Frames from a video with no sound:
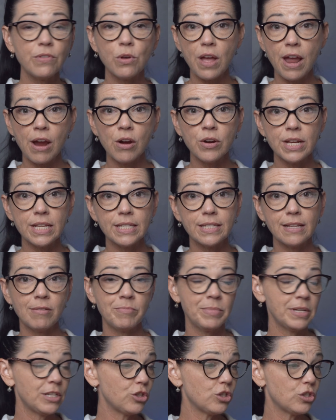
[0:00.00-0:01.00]
the areas that
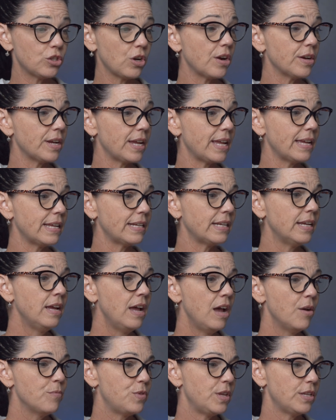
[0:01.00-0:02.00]
I'm going to start in.
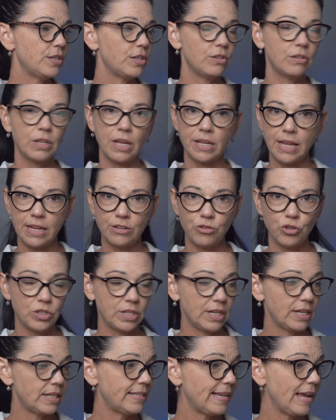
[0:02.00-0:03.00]
This is, again,
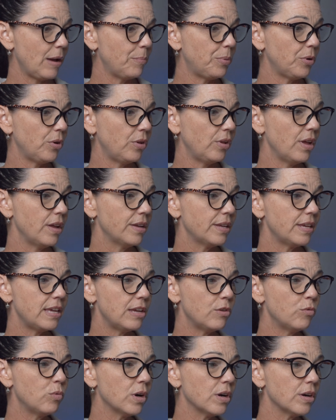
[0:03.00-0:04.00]
just an example.
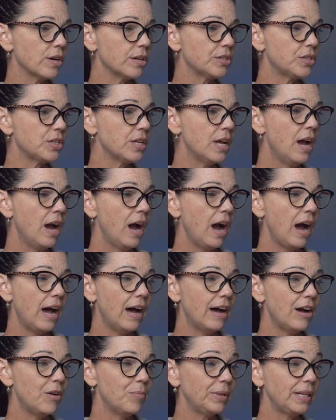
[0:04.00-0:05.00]
Keywords.
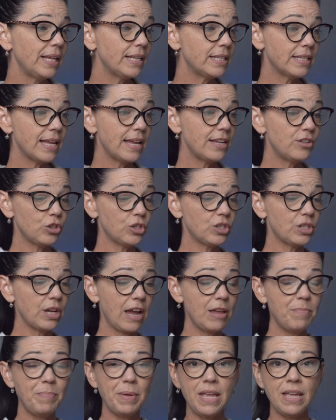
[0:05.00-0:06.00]
Let's say just
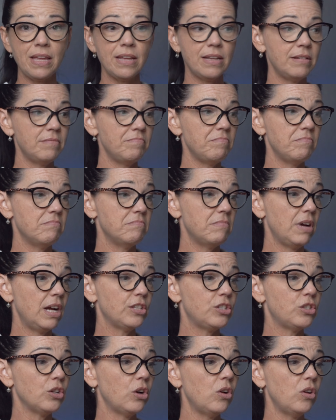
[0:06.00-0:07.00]
type in
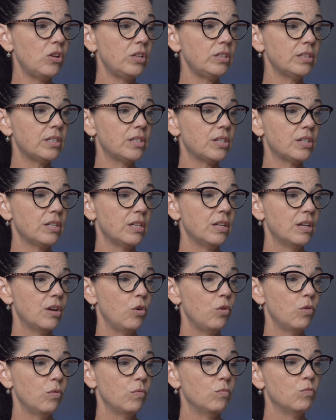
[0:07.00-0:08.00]
adult
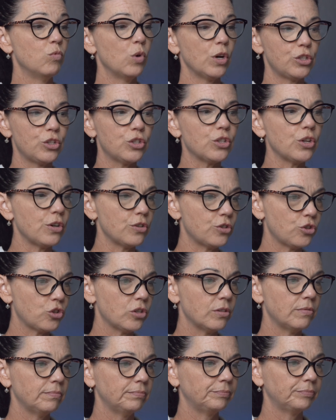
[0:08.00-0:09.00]
word
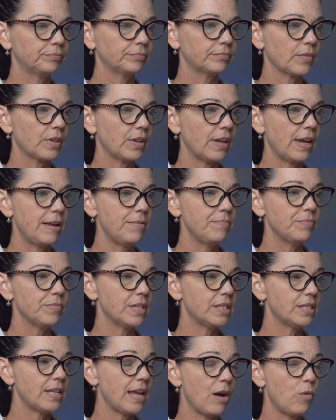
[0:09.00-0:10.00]
search. Okay,
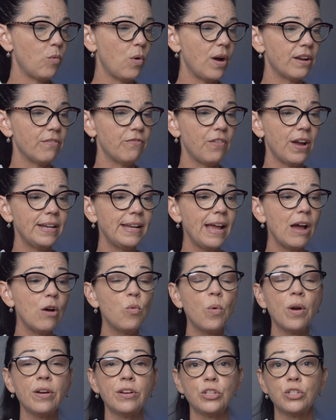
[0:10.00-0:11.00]
let's say I want to find
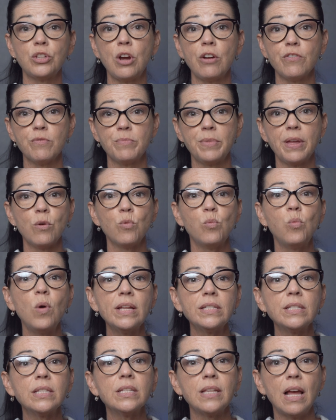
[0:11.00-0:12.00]
out where to start from there.
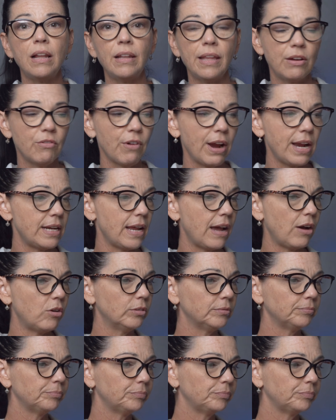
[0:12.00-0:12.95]
What's selling right now?